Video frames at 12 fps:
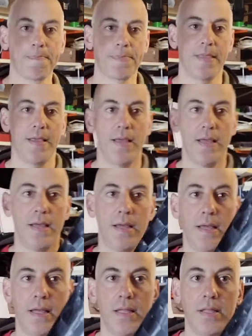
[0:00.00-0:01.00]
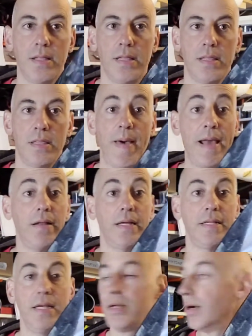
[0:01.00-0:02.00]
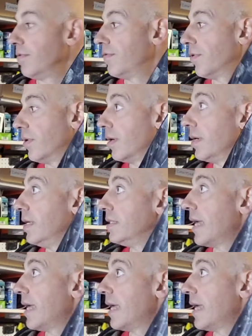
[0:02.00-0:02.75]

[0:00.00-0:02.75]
The paddle I did go for is